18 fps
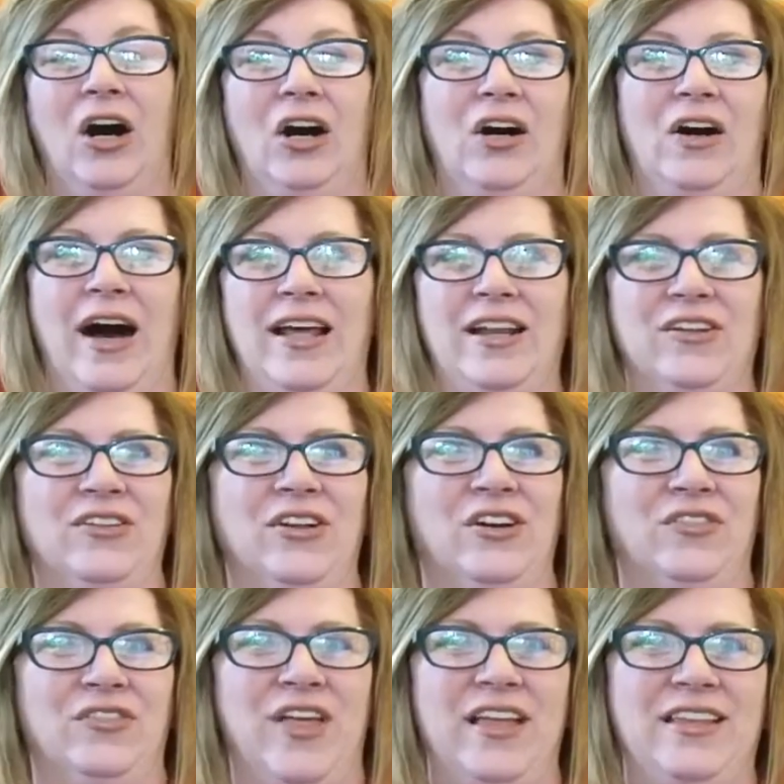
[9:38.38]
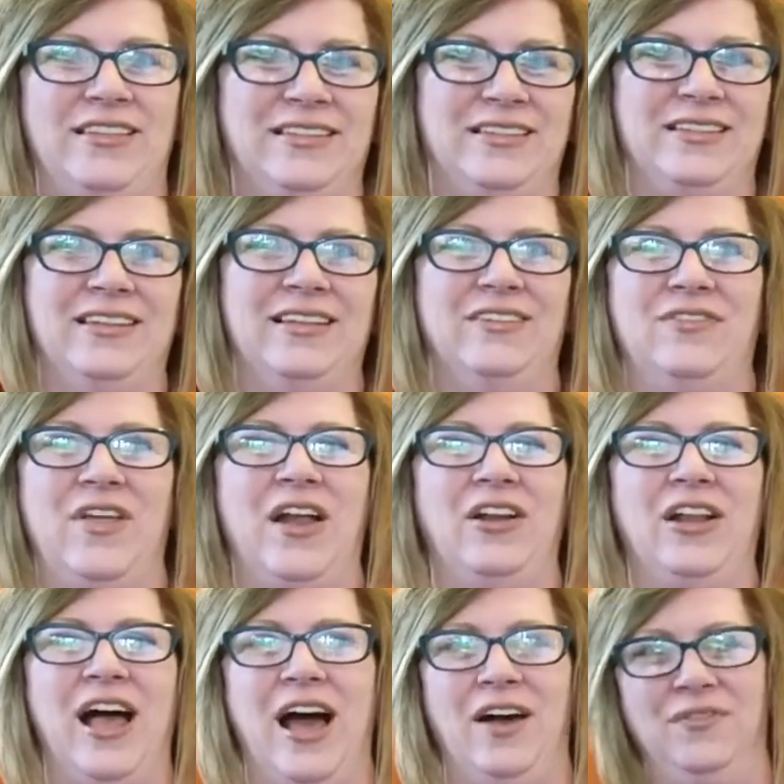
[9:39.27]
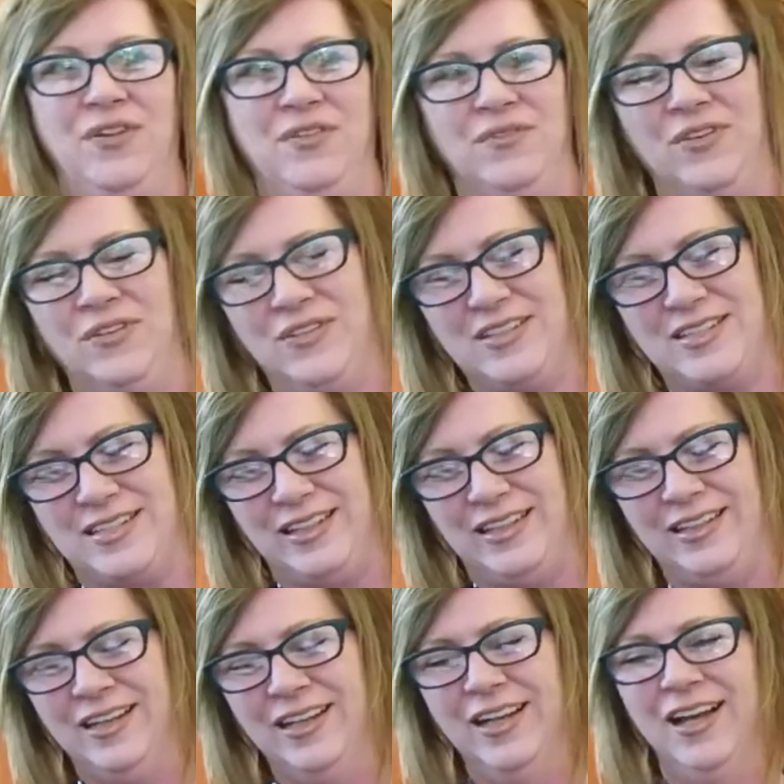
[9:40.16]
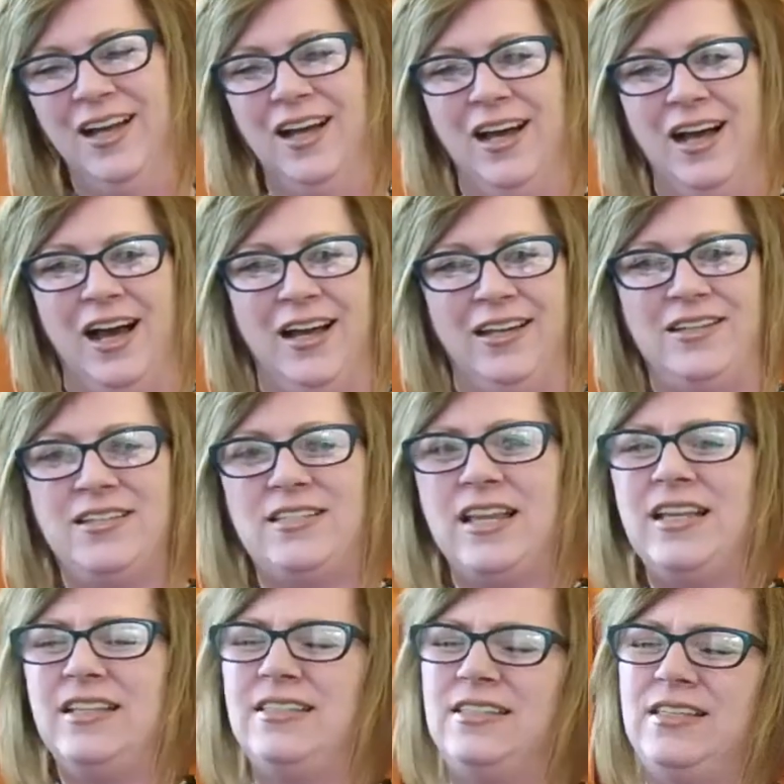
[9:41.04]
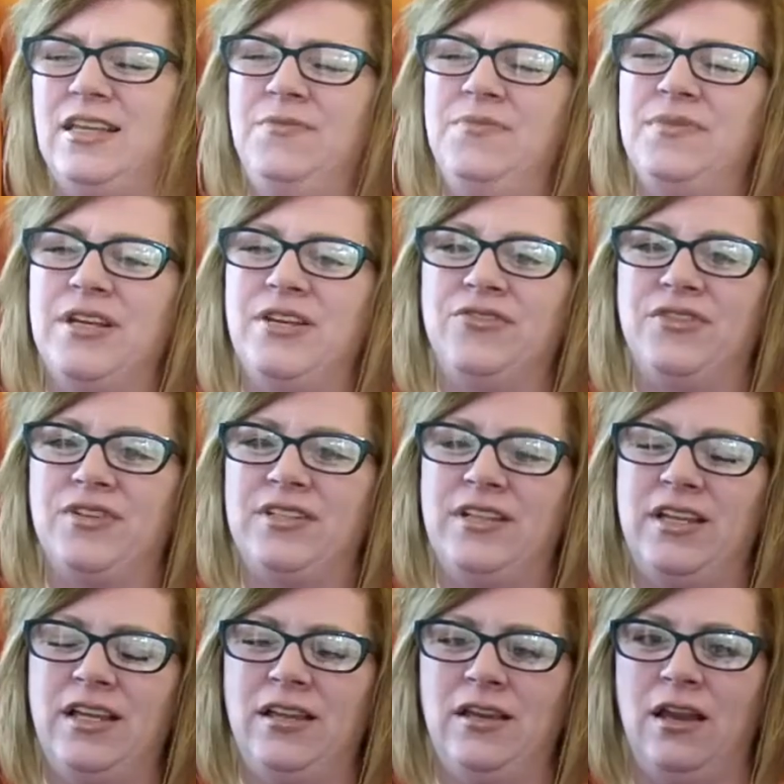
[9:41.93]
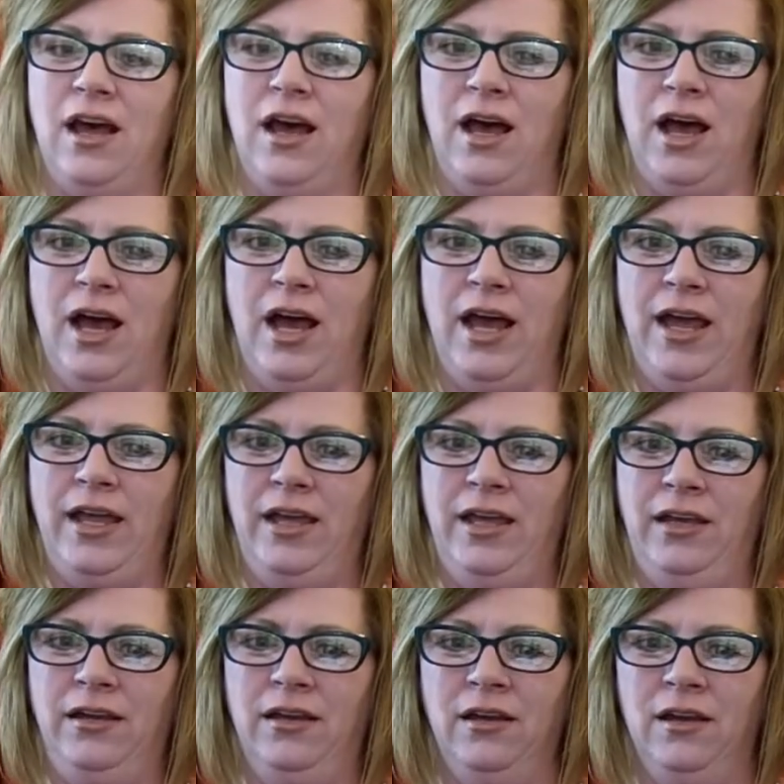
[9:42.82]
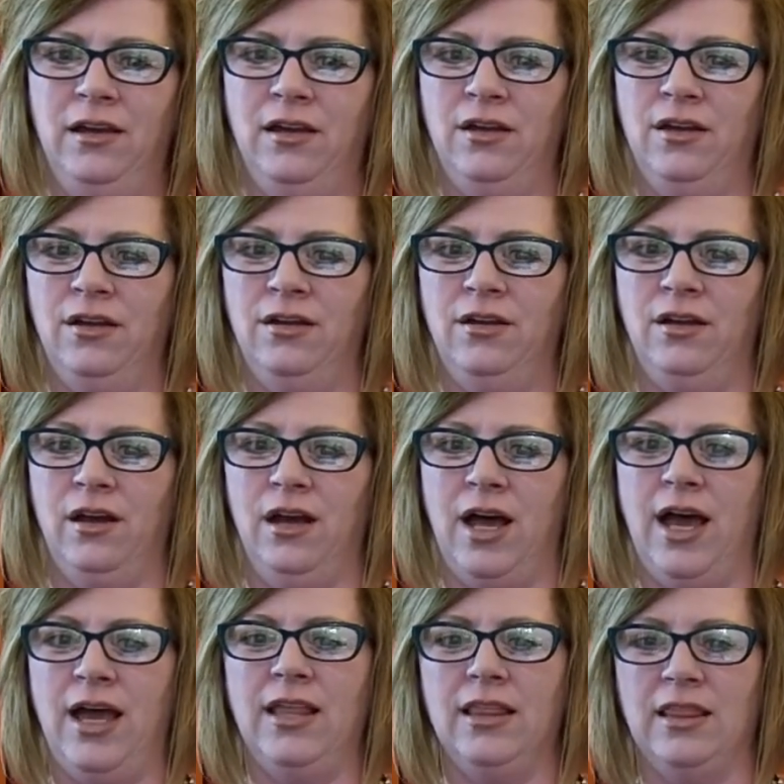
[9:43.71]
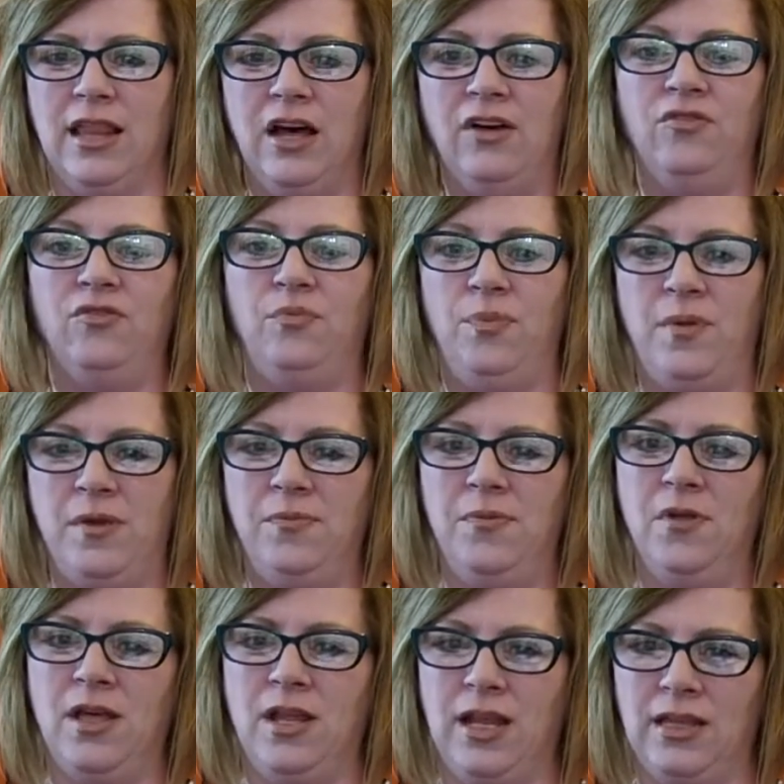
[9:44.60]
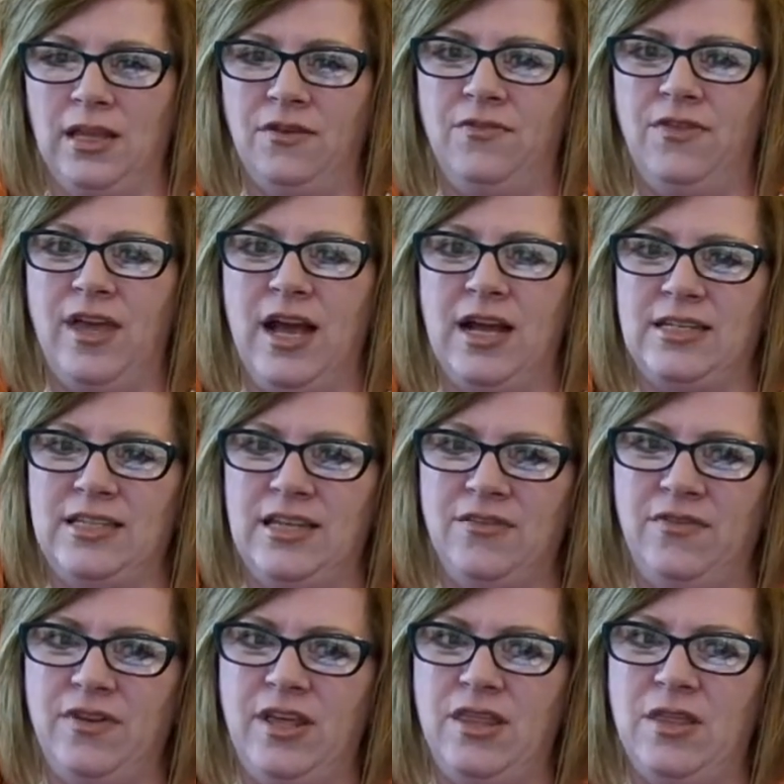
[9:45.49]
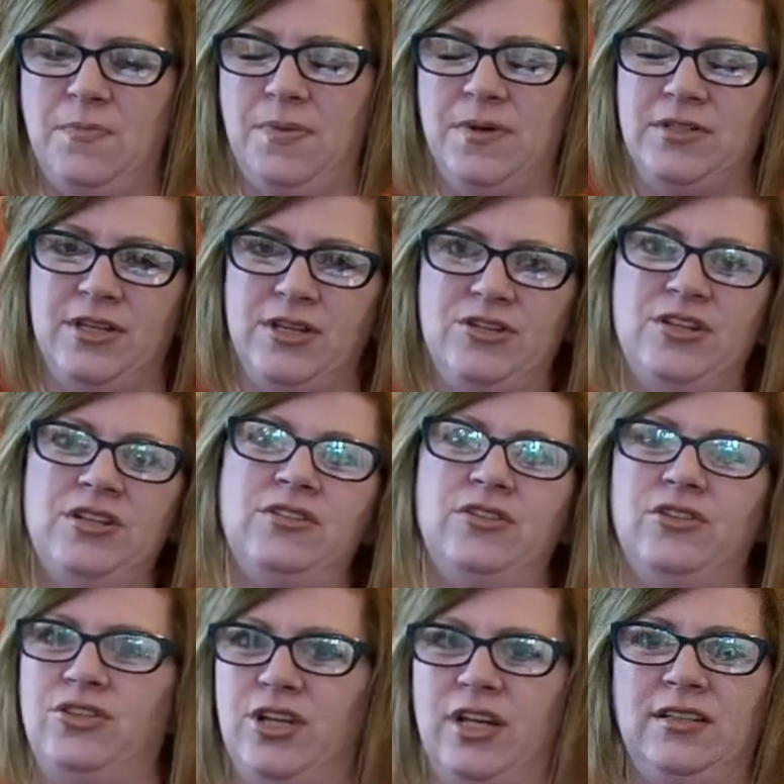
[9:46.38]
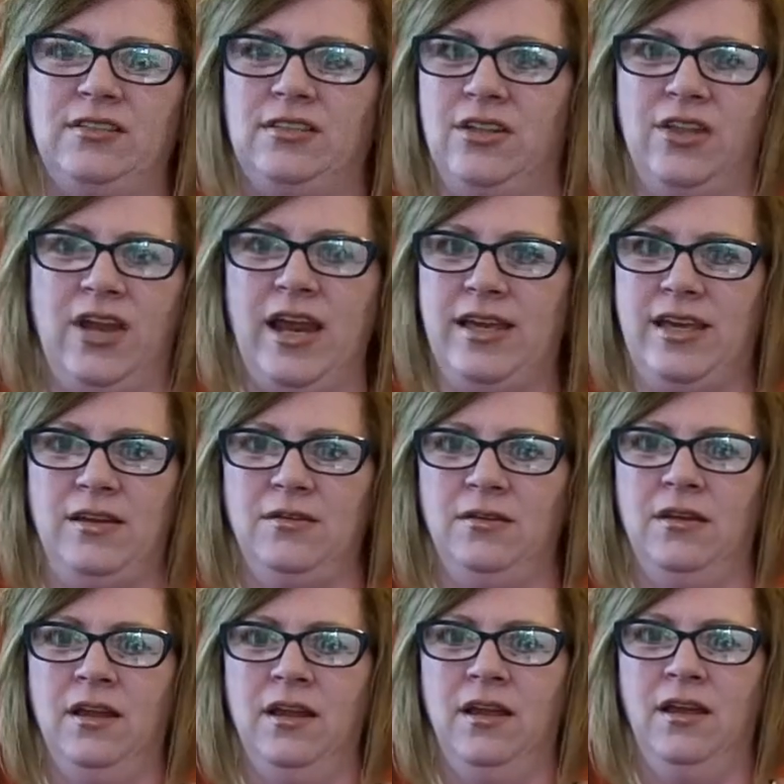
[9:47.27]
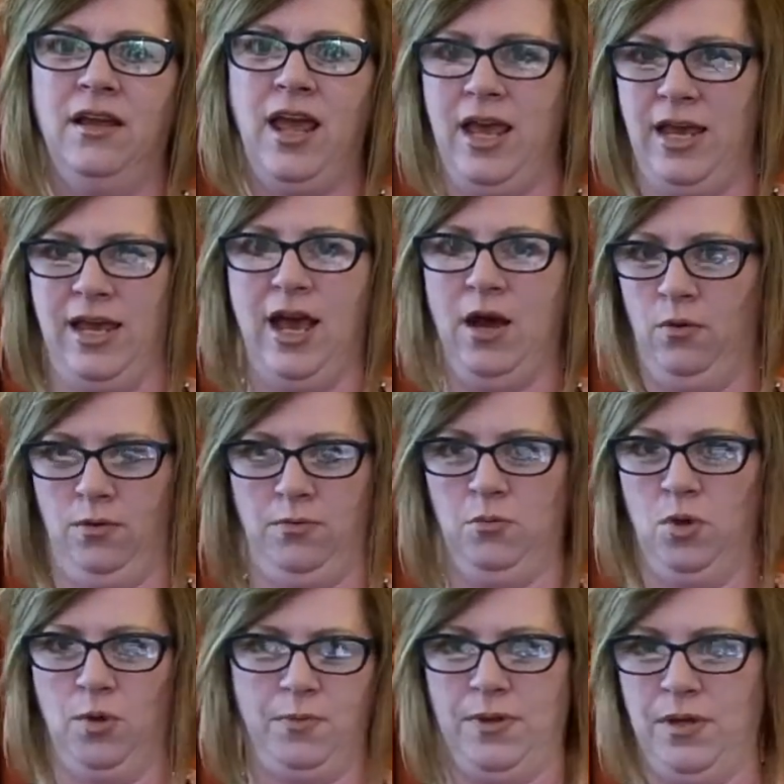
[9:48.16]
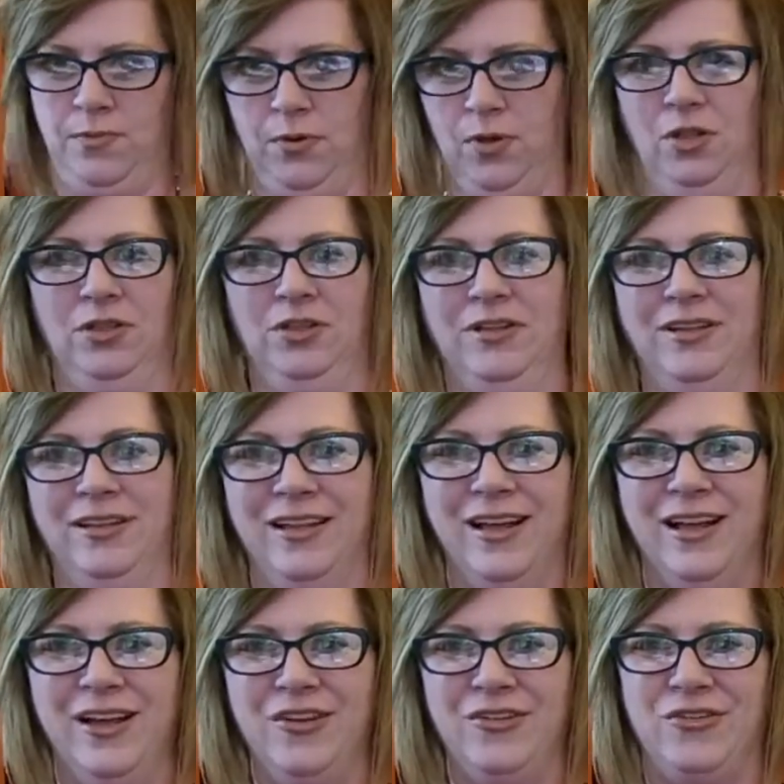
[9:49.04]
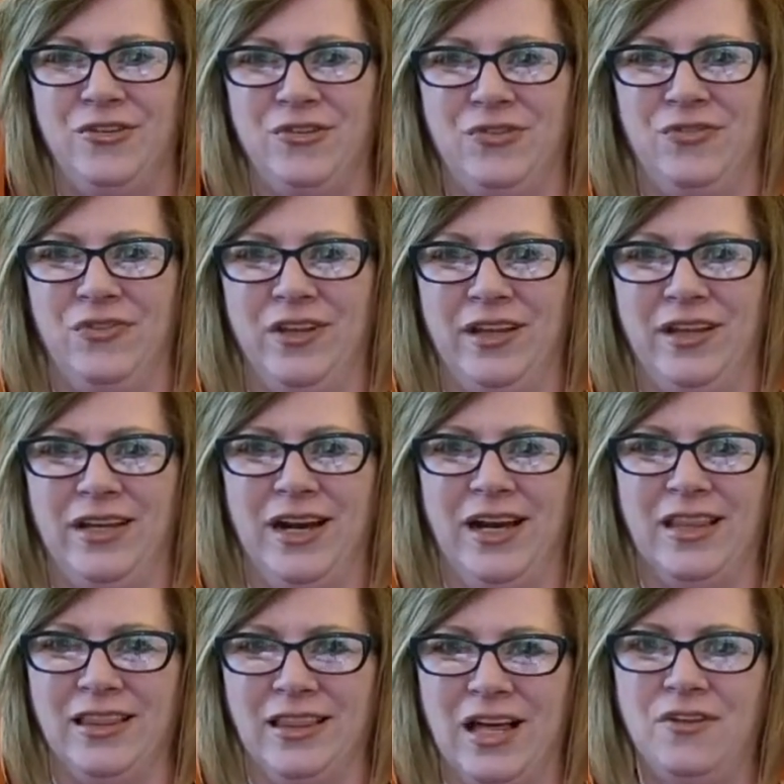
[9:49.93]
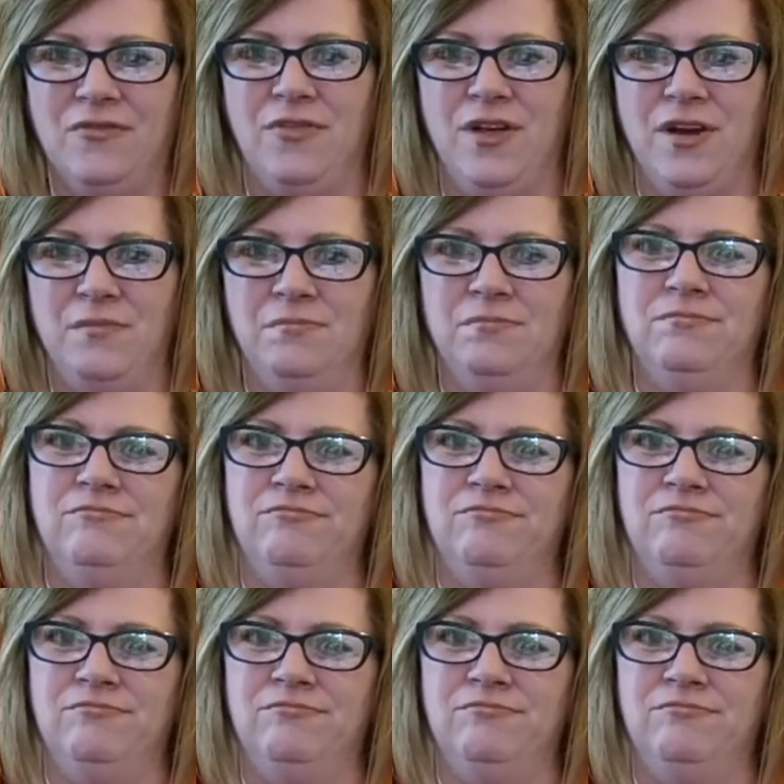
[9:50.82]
Oh, I don't know if that'll happen, but we'll see. It seems interesting. I I love people and I love the activity. The positions are just so that I can hang out with more people. Truthfully, I love them.